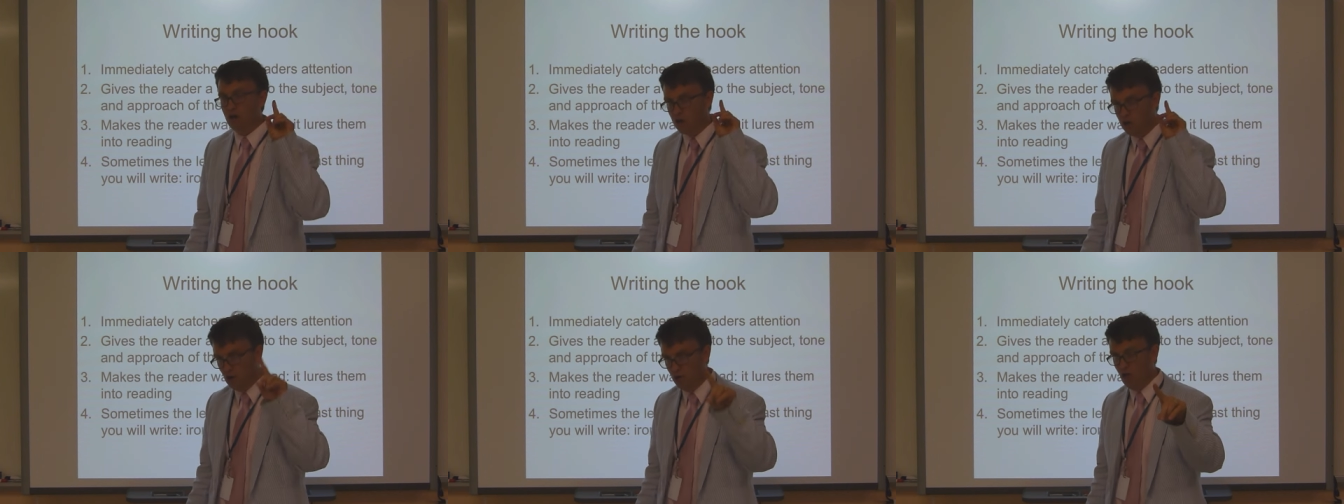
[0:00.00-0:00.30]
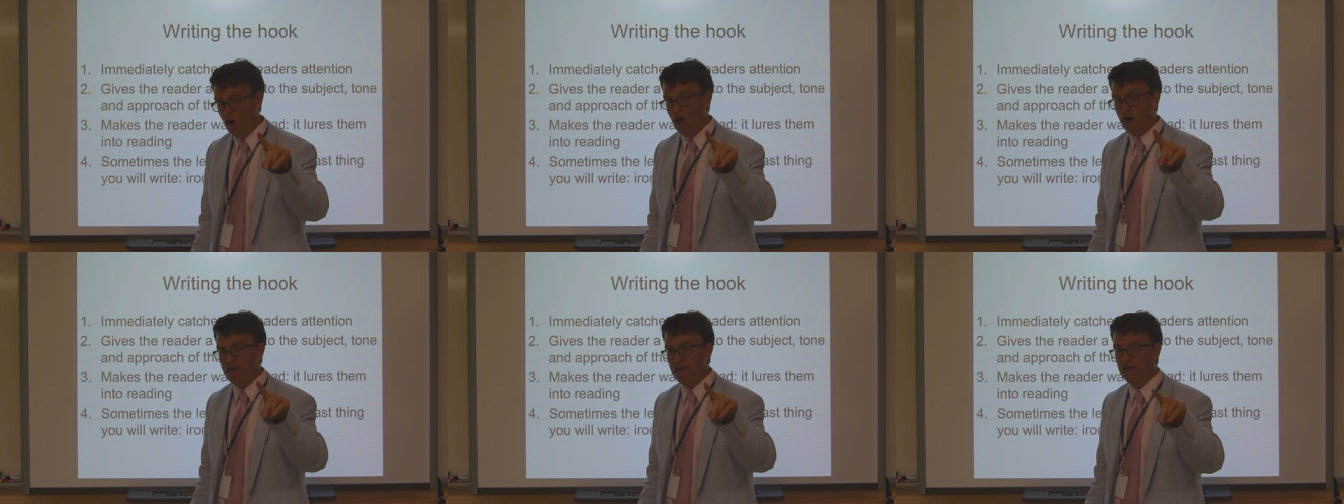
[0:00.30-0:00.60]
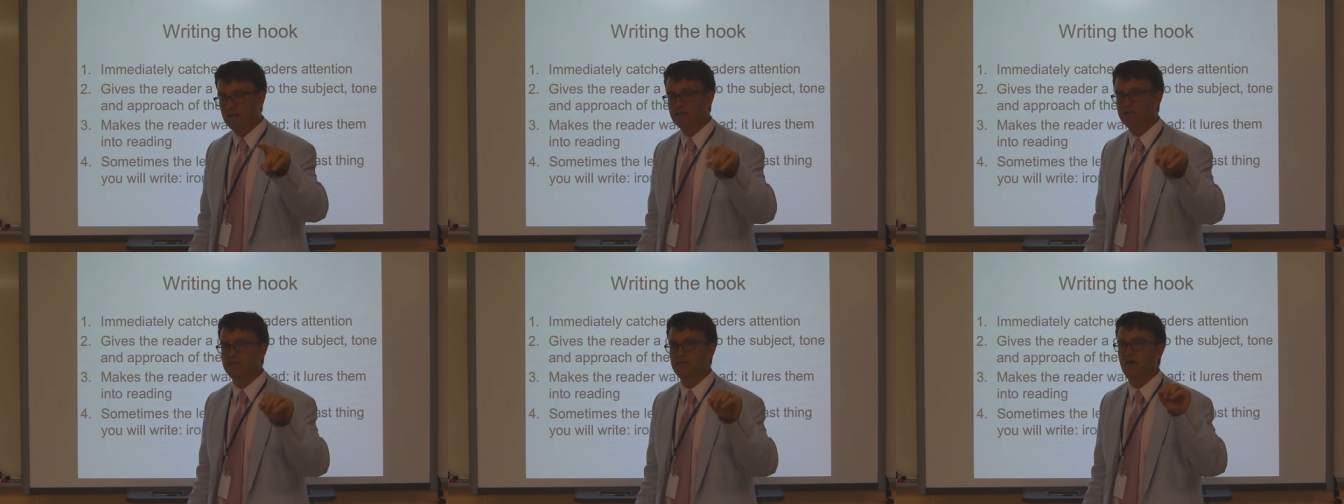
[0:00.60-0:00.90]
Your
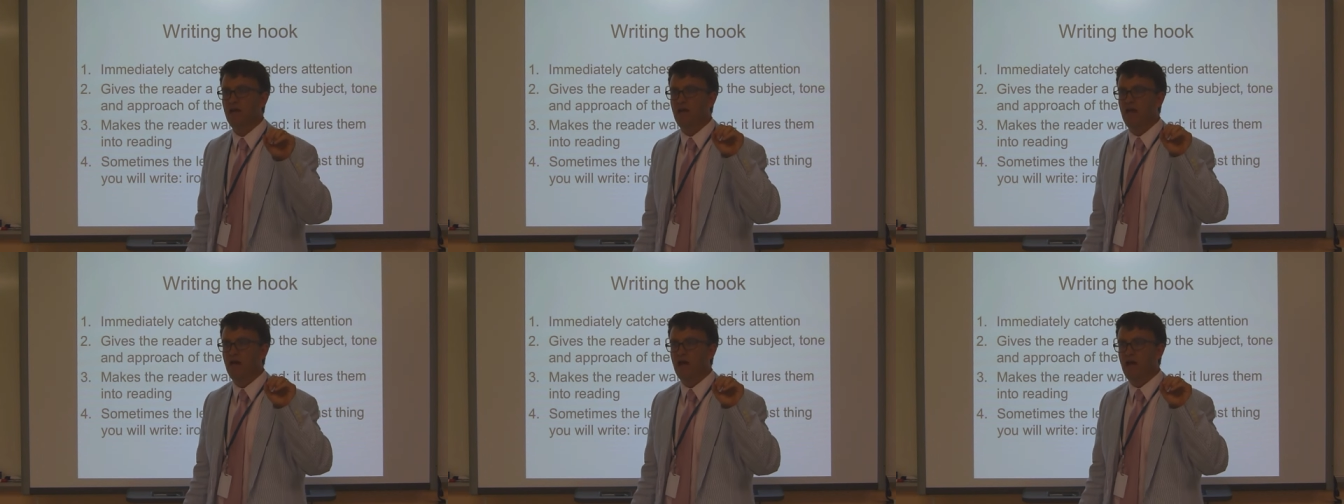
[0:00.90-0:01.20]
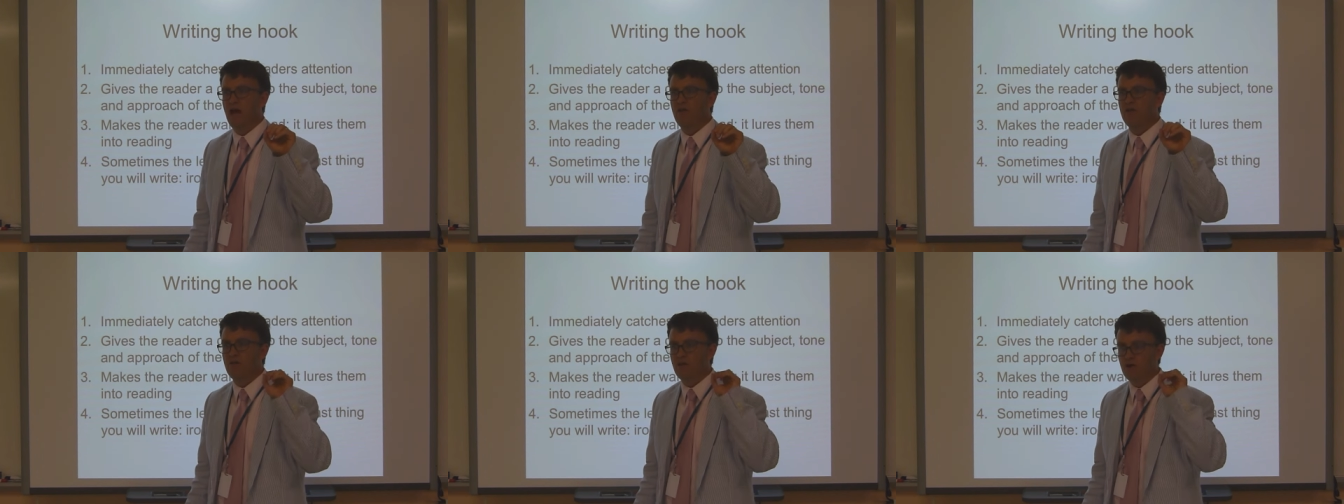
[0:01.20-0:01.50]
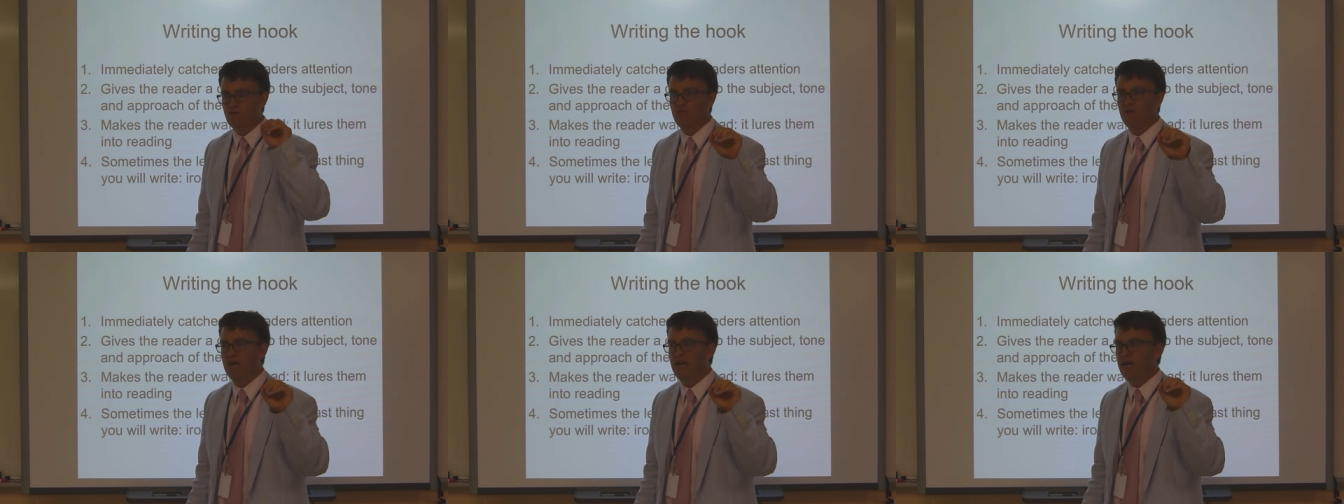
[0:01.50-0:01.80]
audience,
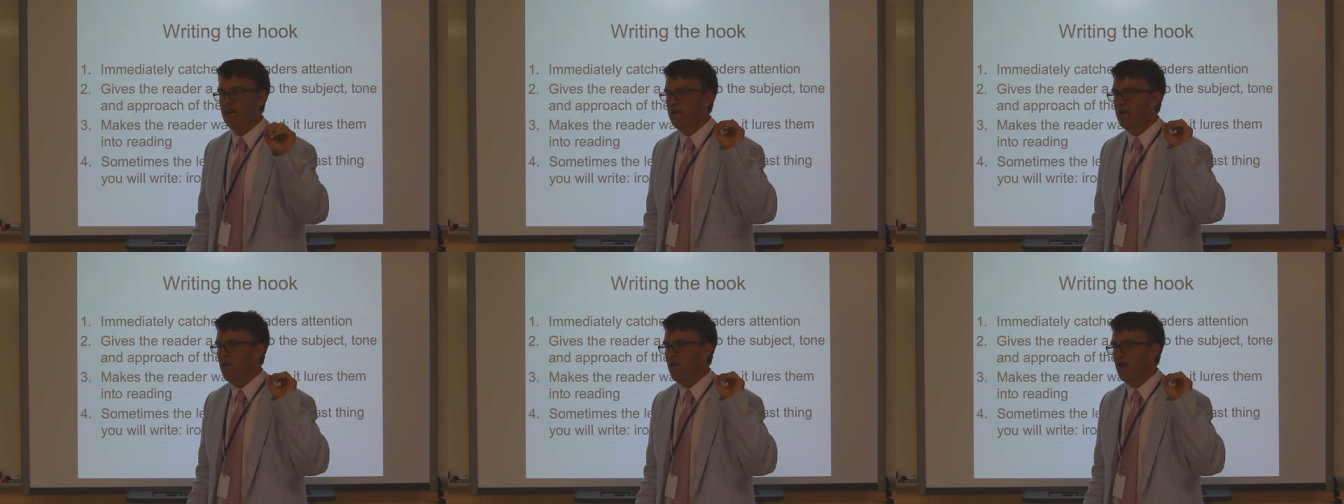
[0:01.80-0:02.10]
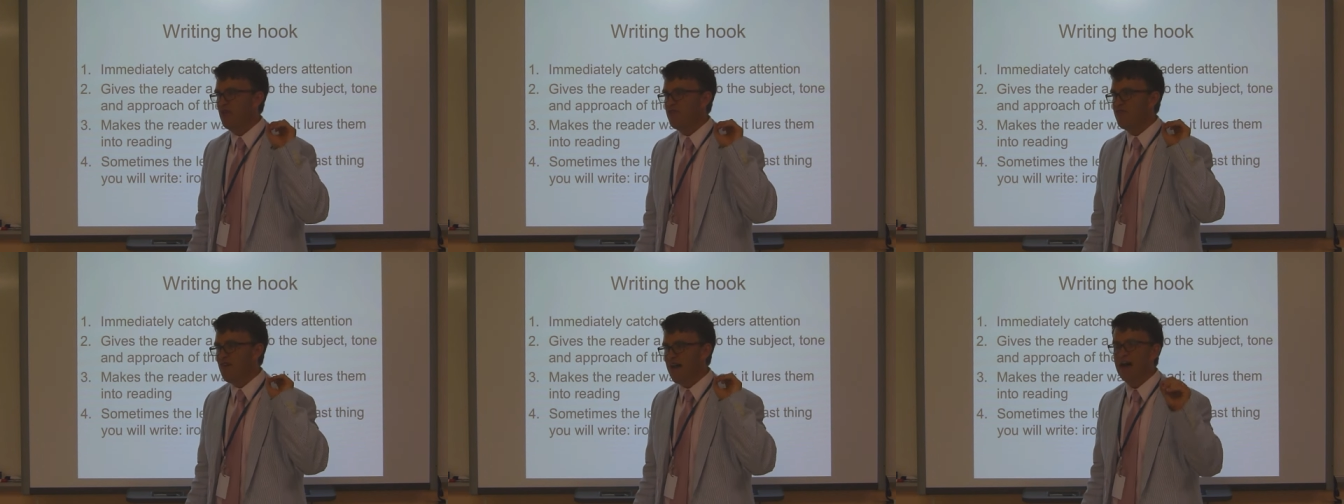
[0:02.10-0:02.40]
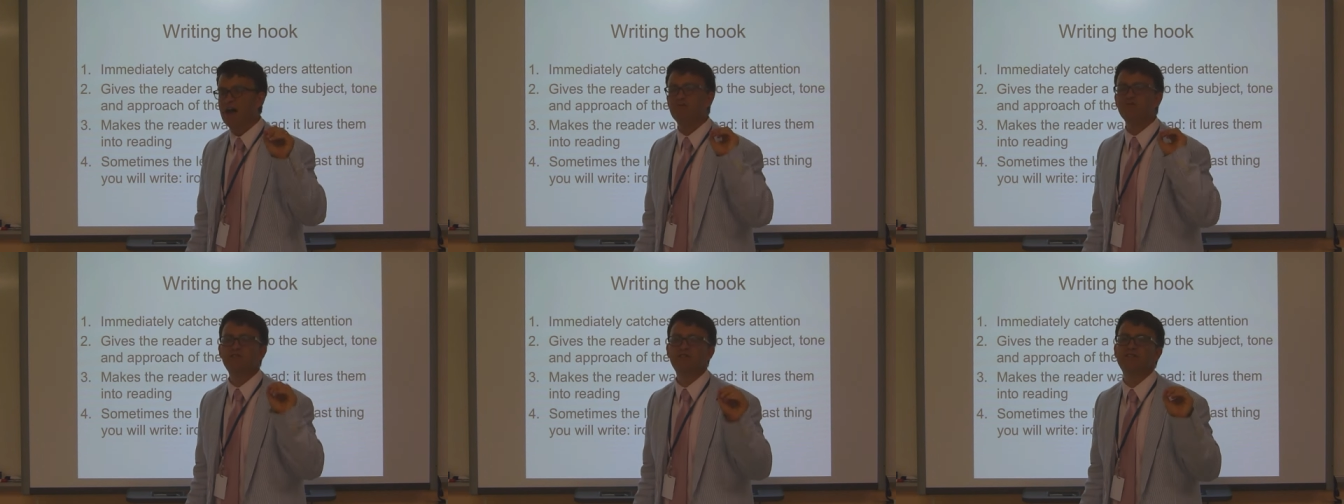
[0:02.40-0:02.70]
they're reading
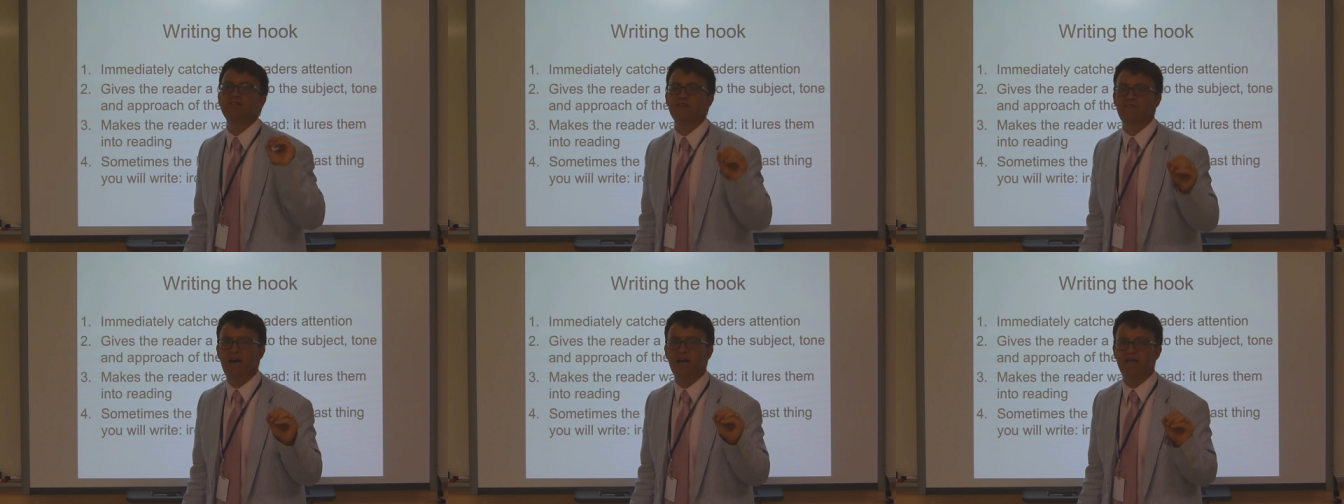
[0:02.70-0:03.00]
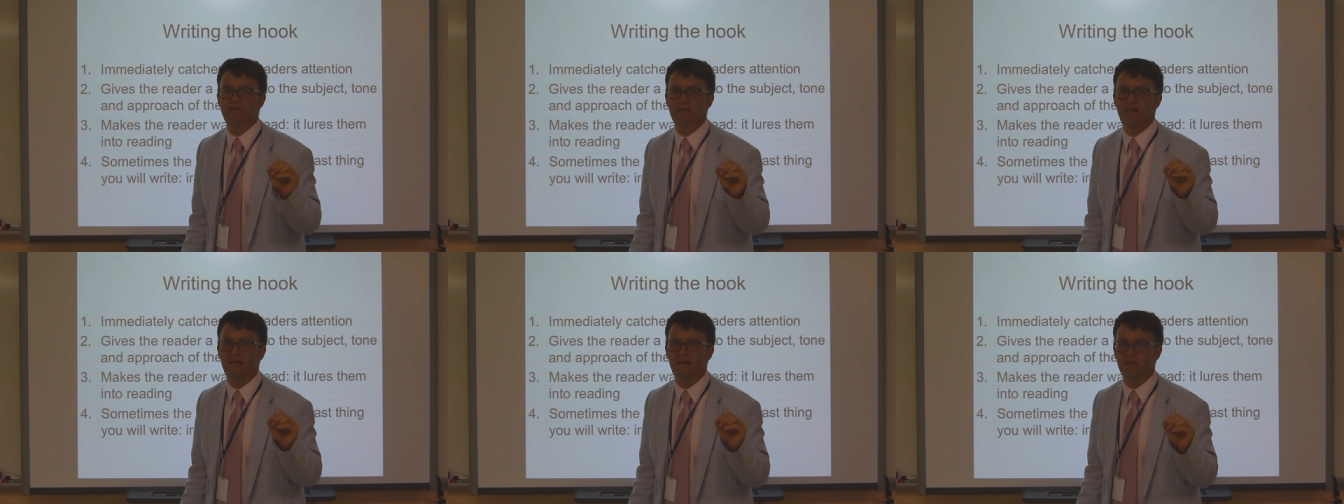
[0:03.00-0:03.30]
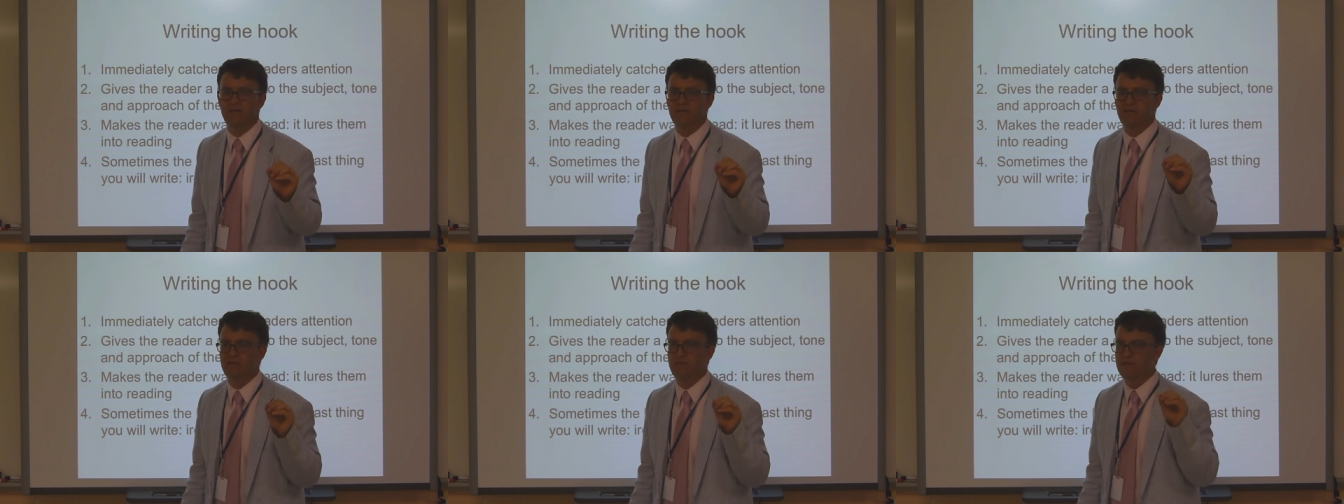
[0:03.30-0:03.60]
thousands of essays.